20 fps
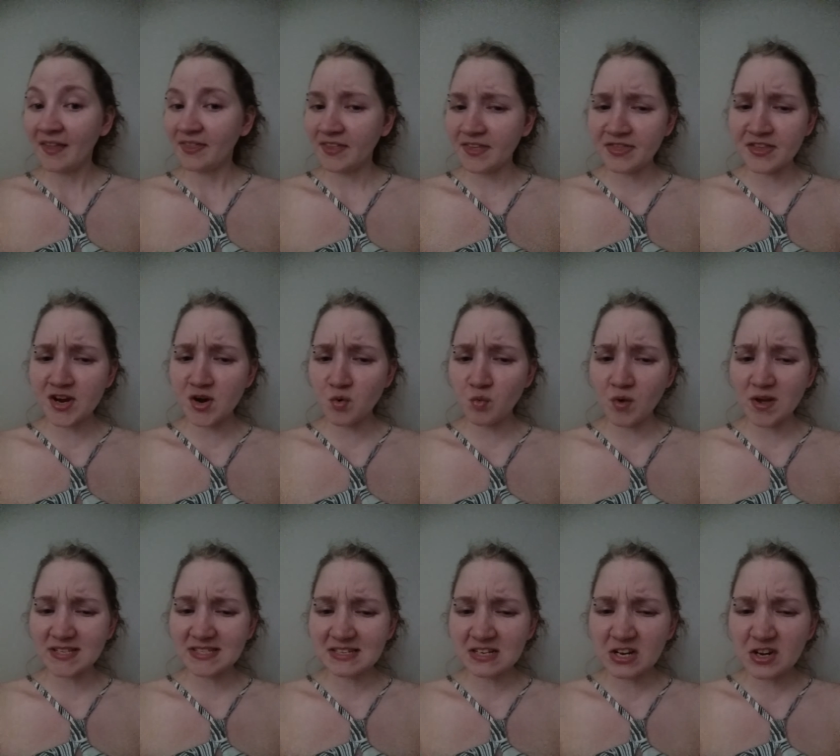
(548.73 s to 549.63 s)
that there
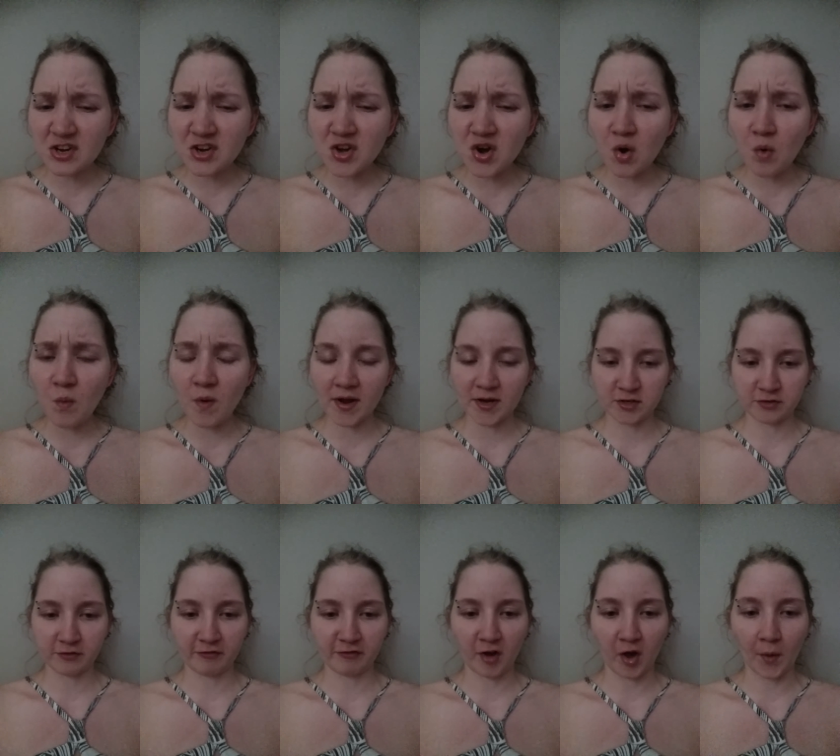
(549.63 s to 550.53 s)
was no one
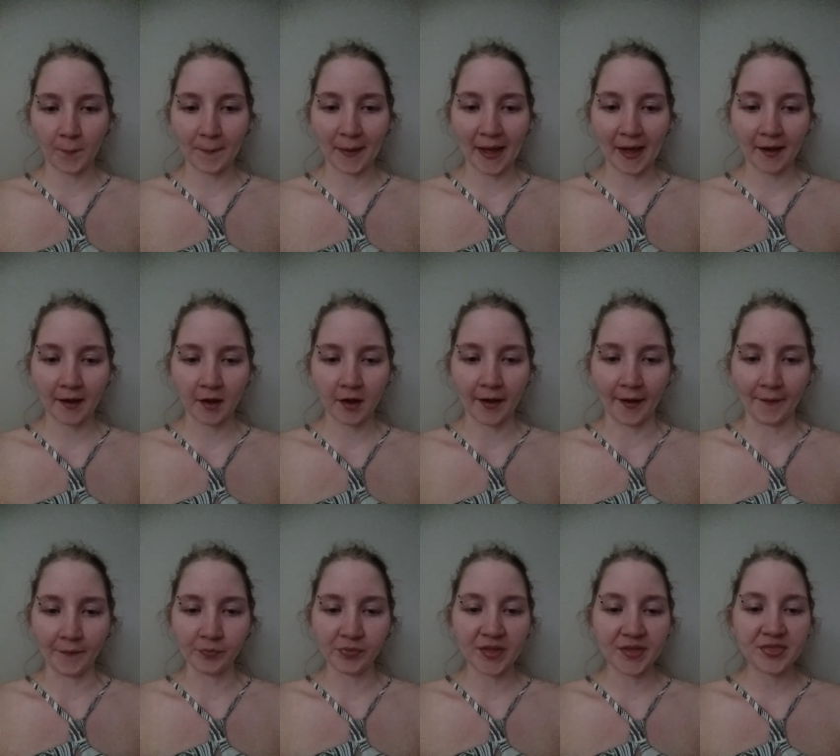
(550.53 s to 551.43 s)
to fall back on,